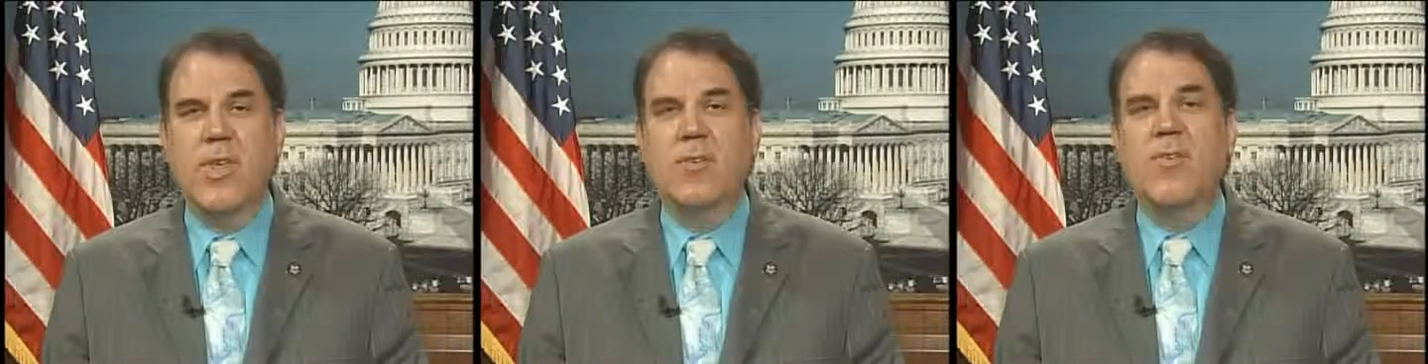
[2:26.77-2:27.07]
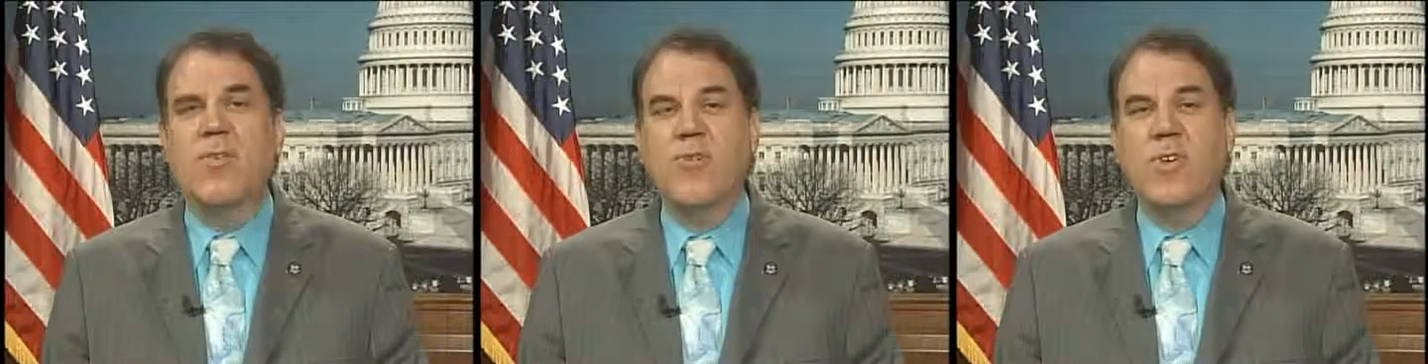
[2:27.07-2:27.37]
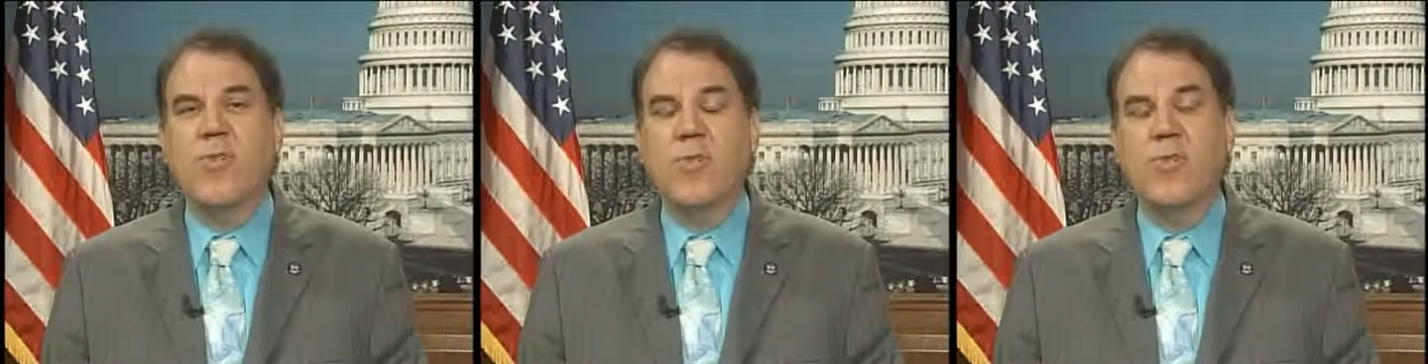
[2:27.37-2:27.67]
to
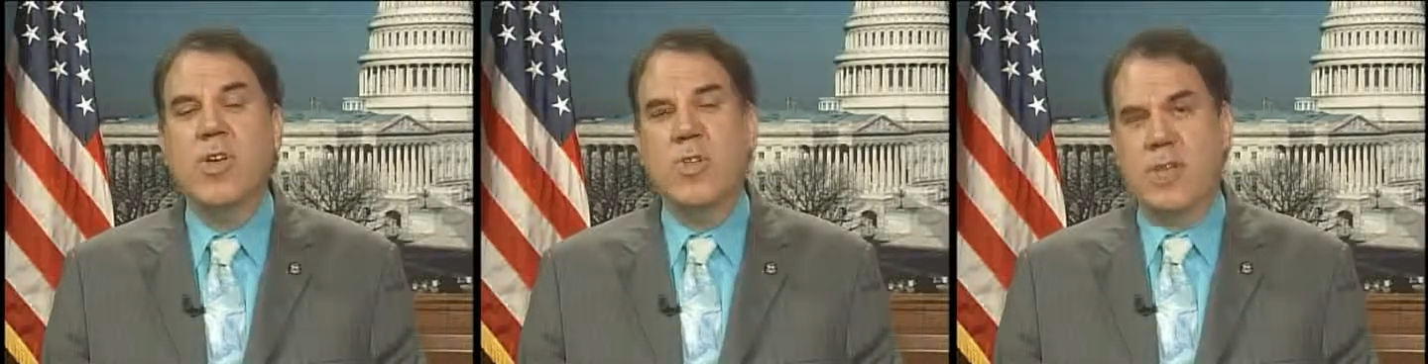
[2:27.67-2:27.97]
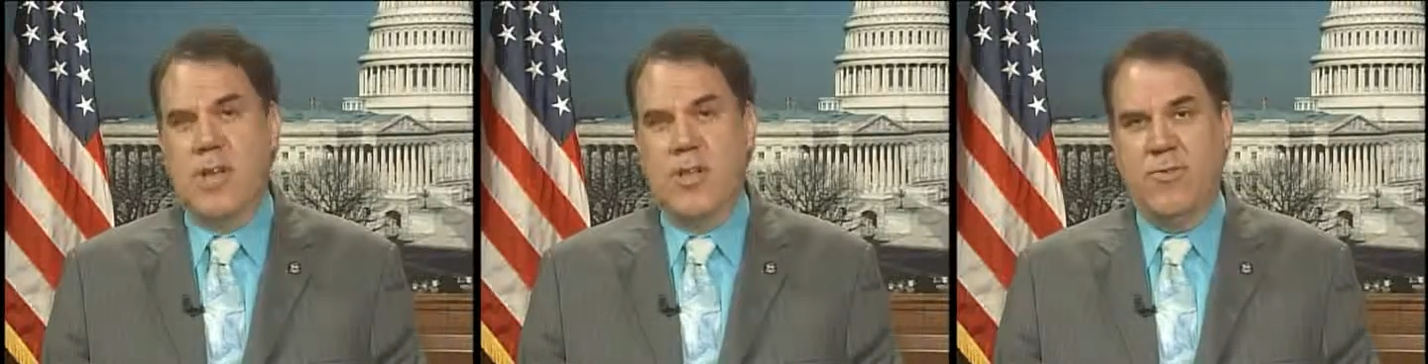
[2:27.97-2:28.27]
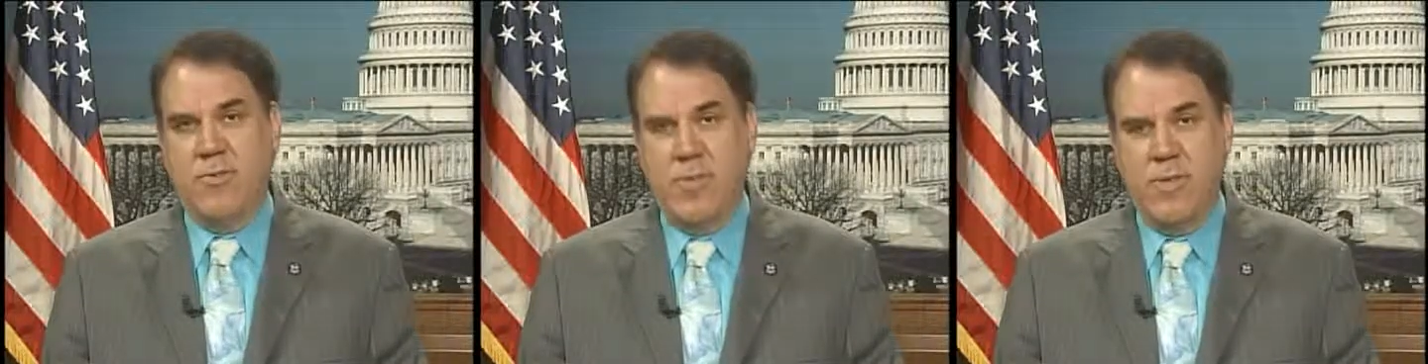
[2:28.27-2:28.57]

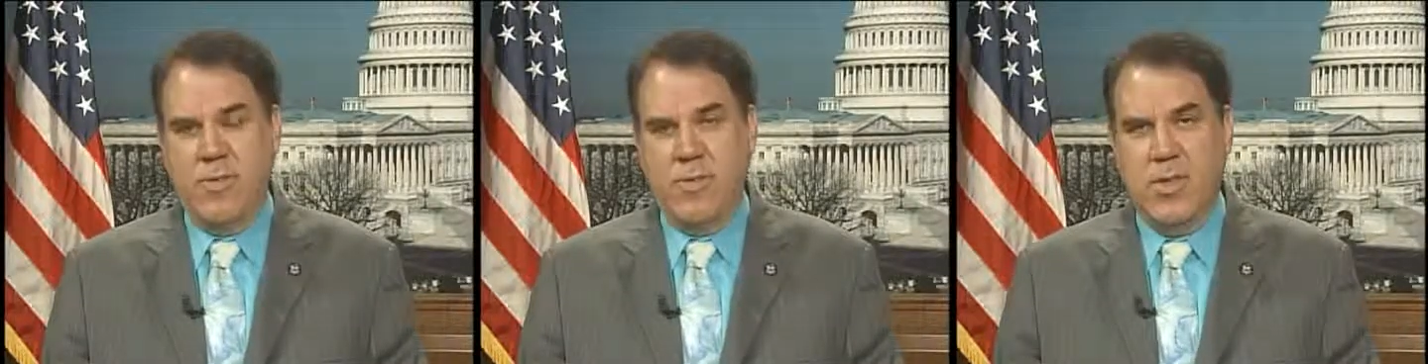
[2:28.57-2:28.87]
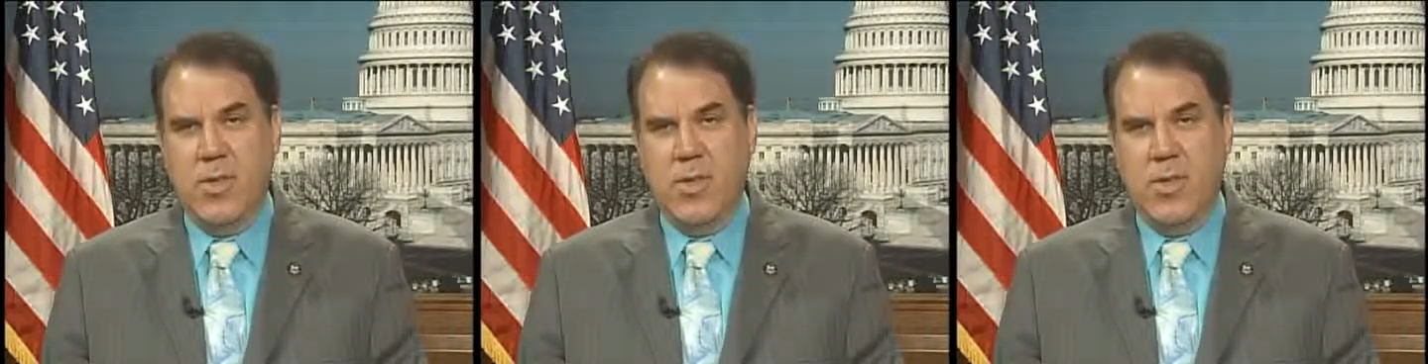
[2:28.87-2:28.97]
$5,300 a month,